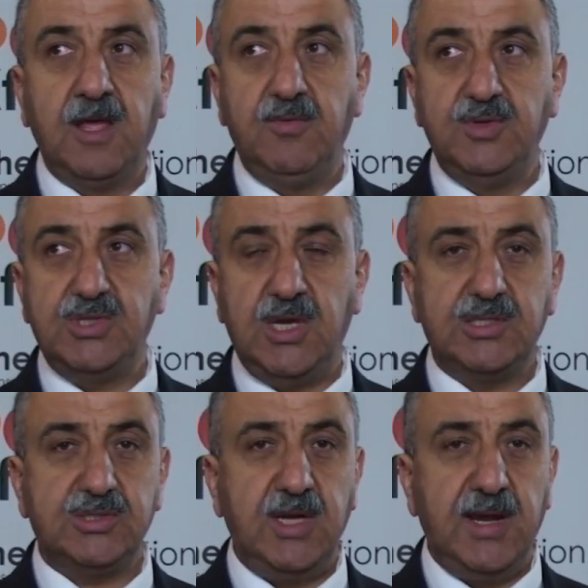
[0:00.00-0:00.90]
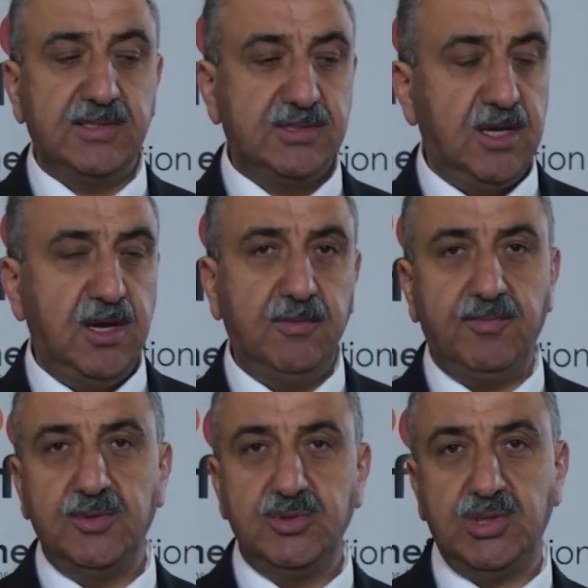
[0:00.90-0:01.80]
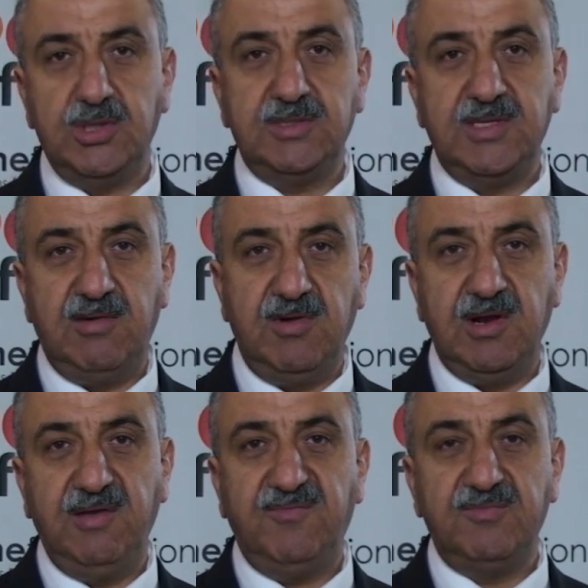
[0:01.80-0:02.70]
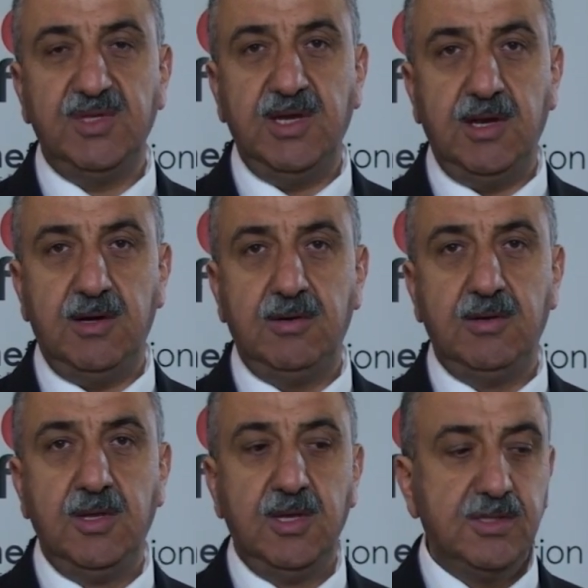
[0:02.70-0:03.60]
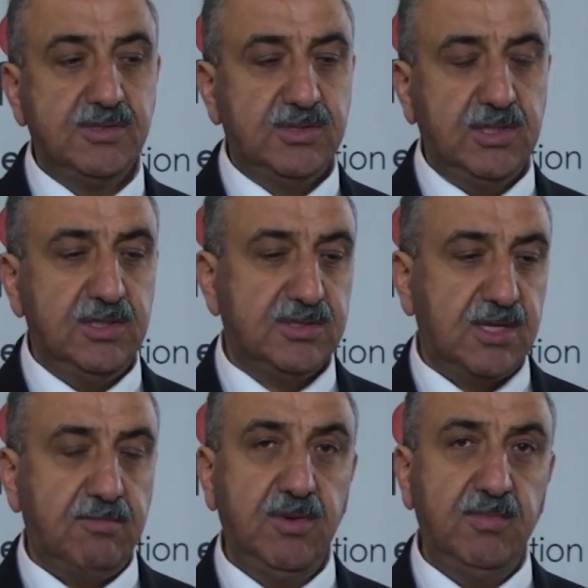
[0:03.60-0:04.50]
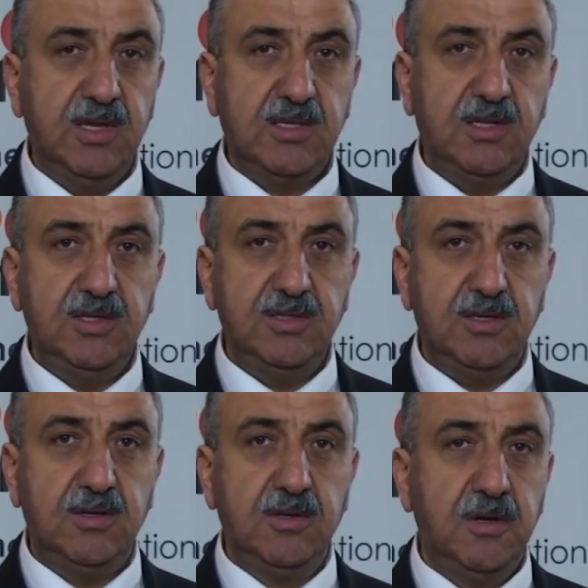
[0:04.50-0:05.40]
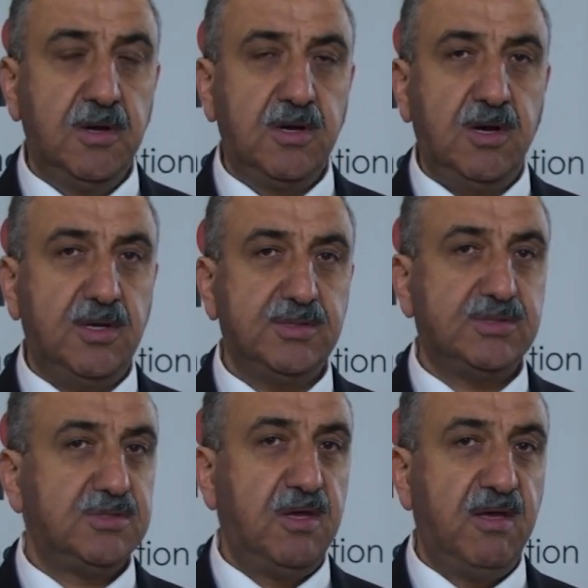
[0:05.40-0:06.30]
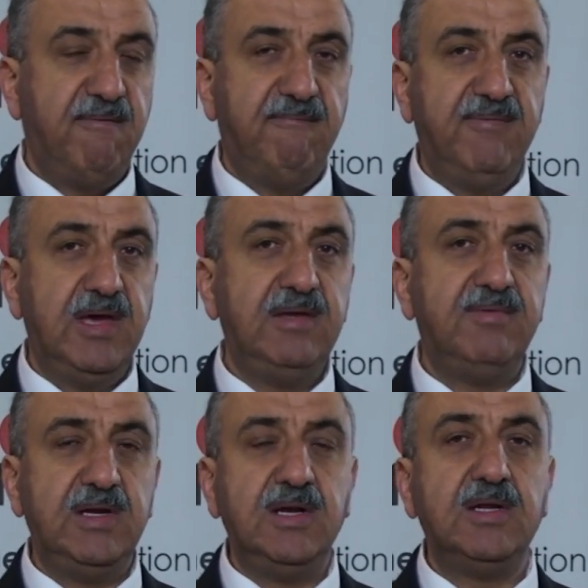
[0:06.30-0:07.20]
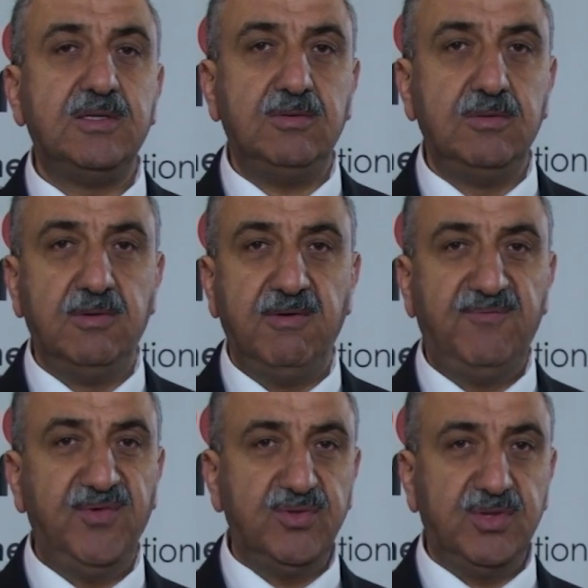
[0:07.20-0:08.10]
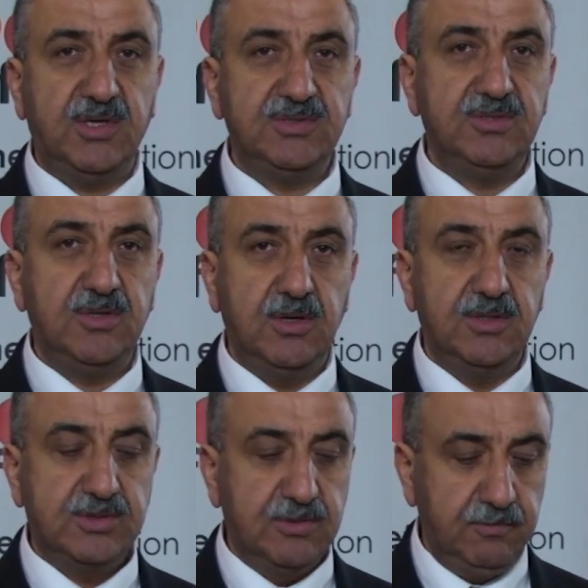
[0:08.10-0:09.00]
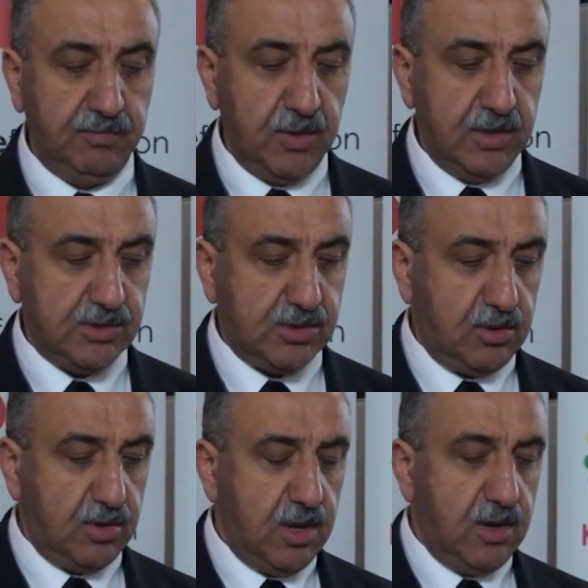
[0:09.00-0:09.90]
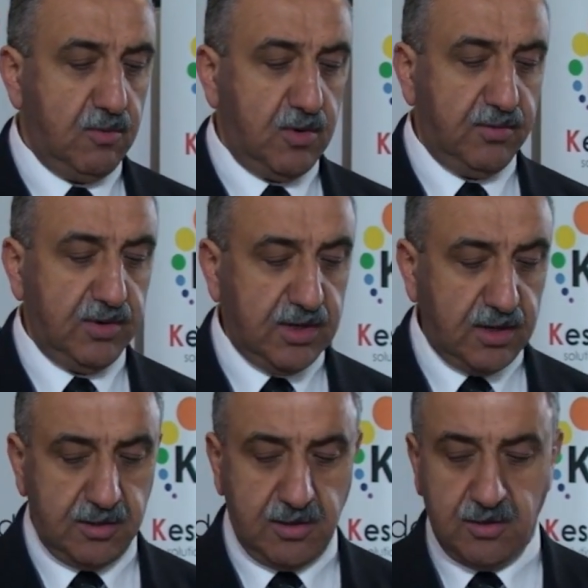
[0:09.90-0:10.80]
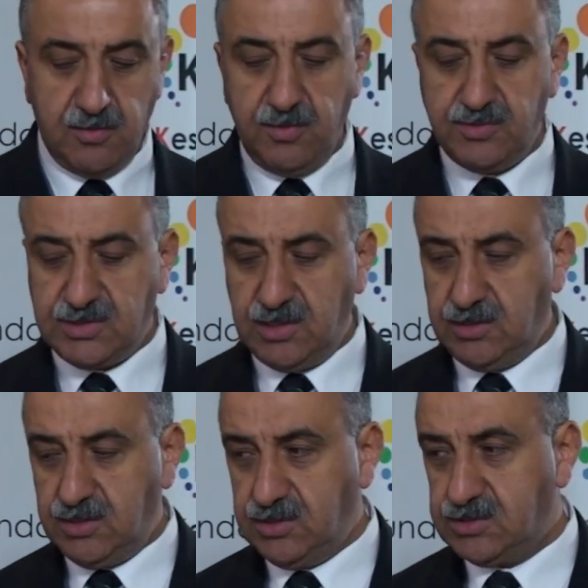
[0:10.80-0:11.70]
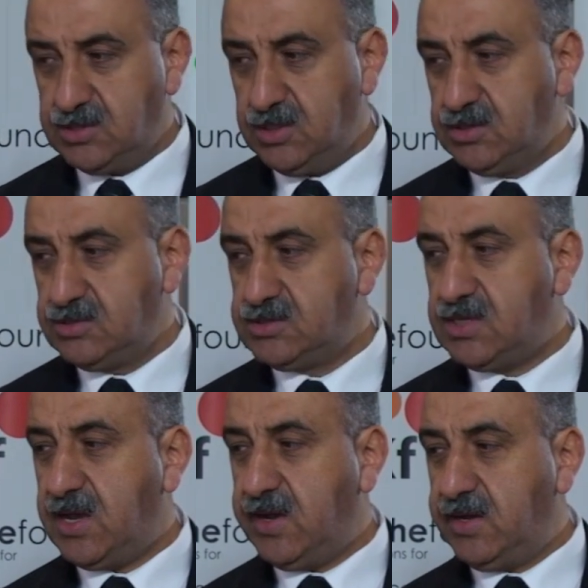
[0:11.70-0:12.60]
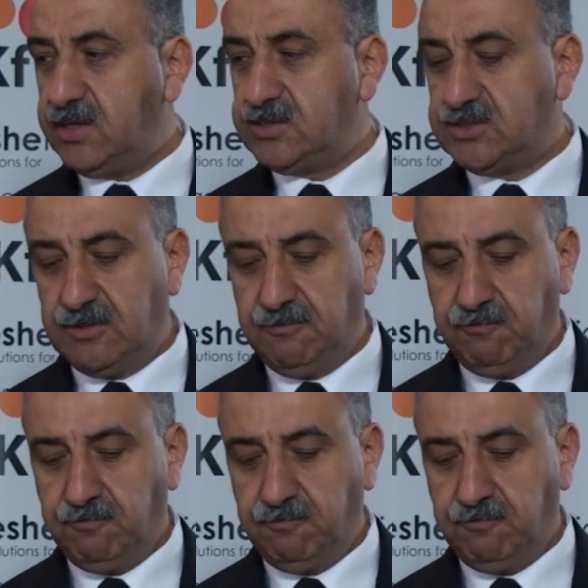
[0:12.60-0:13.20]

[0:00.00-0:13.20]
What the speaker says: which extracts air pollution directly from the air. Cities can be made cleaner. Cost very, very little, few $1,000s. So what we've done, we've seen these things as